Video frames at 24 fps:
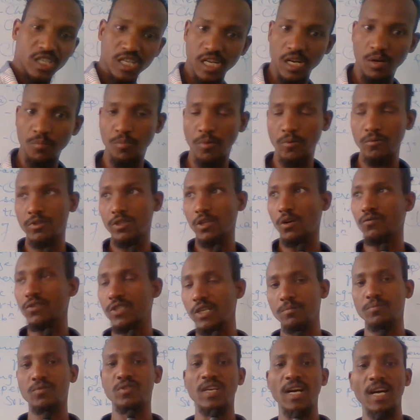composition of
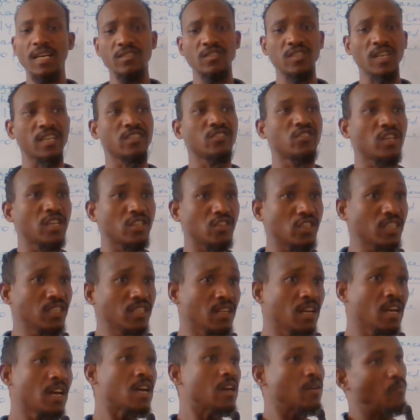substance and change in
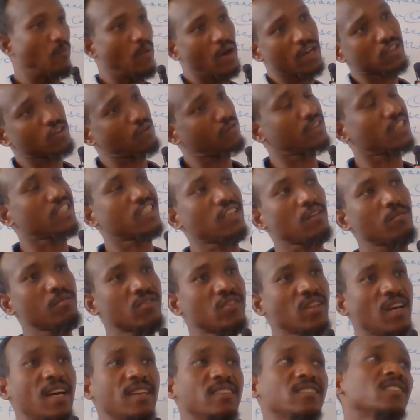mass of the
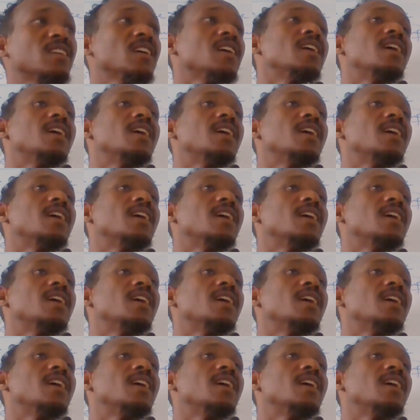substance,